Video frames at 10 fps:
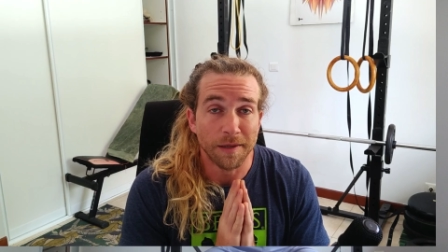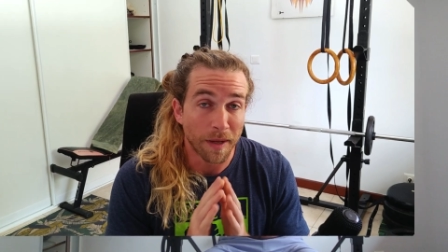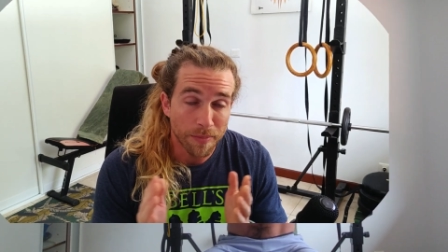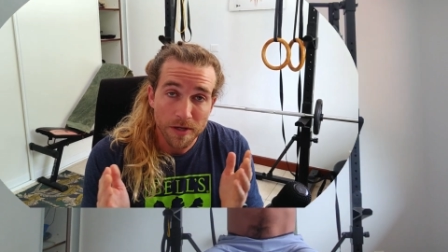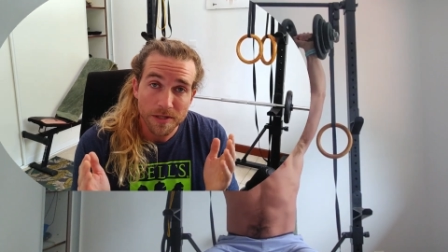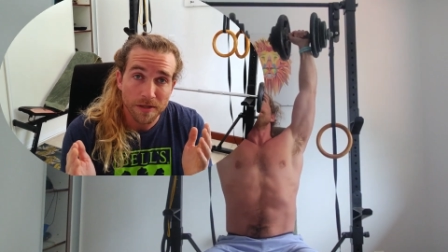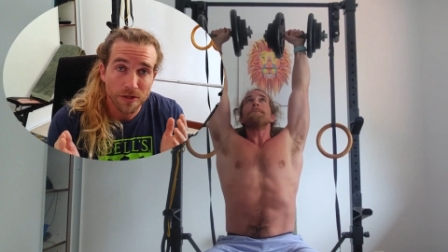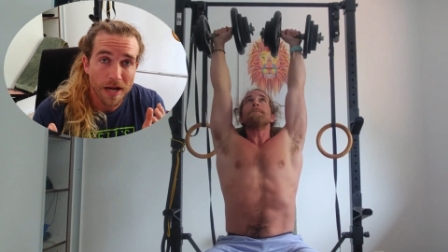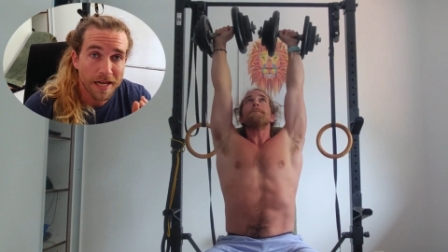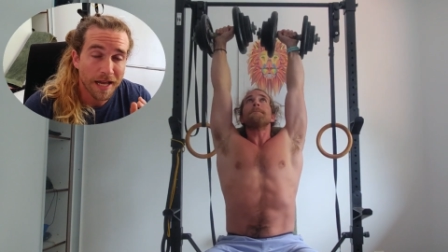In my personal
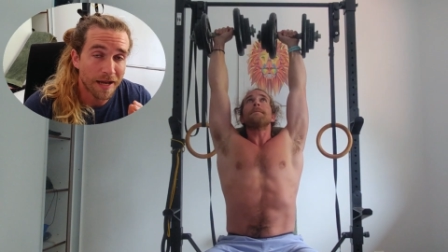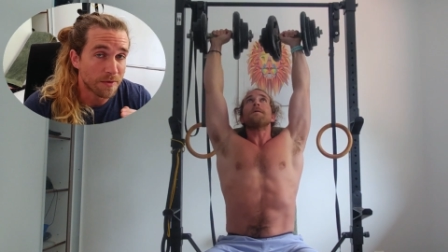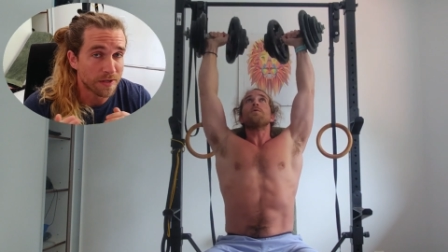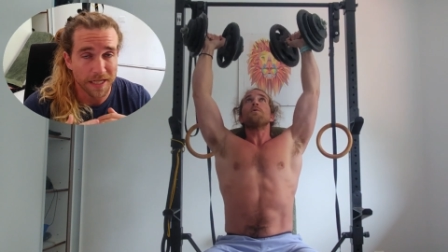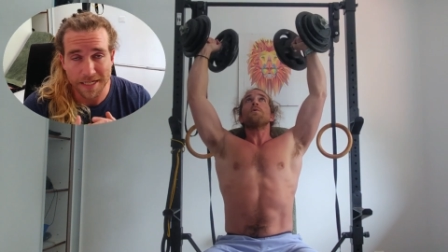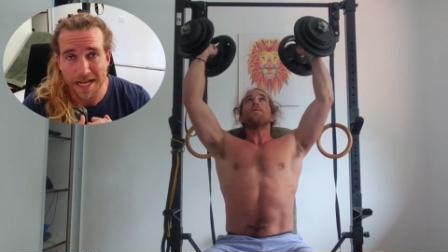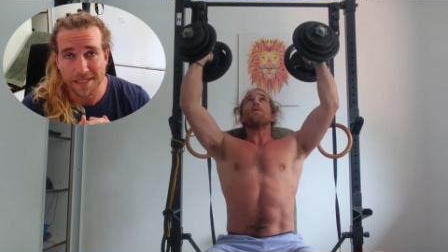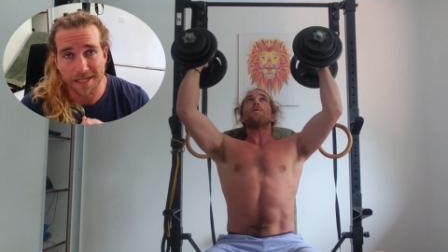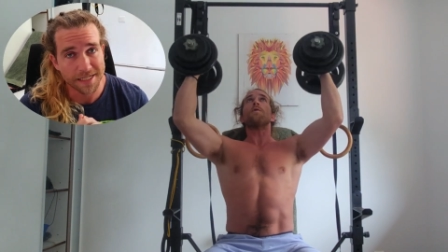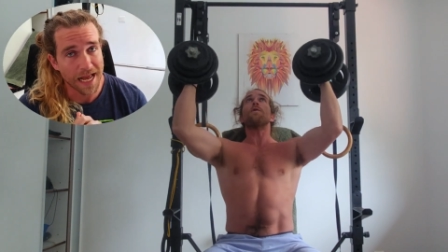training, I'm using
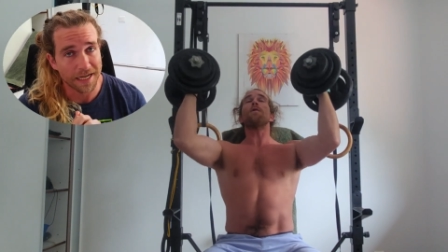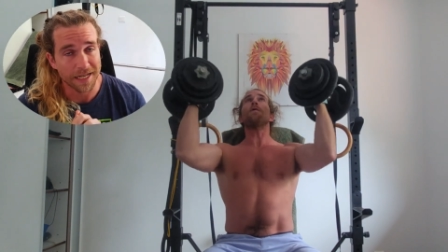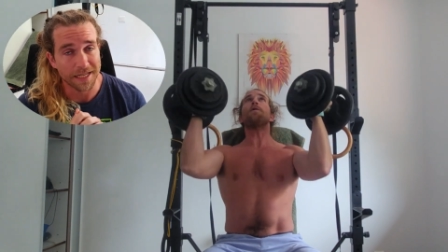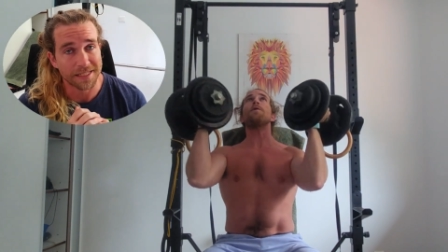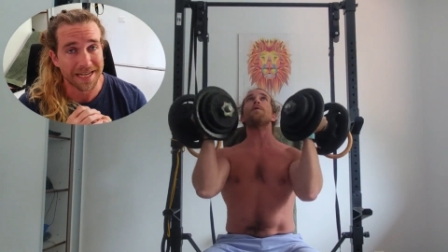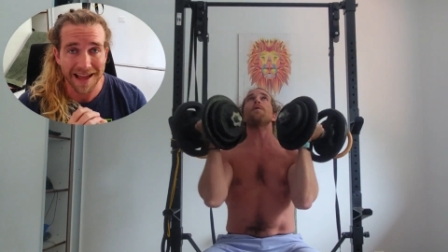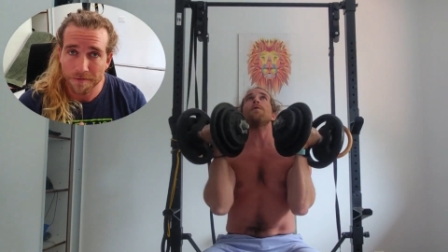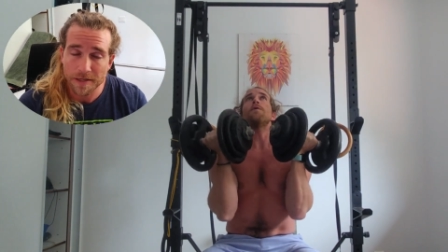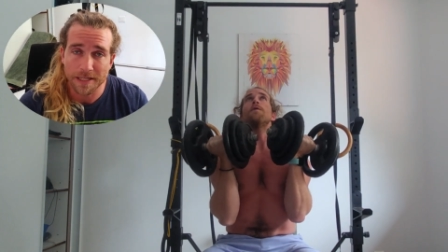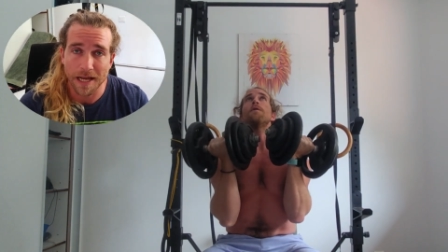intensity techniques in every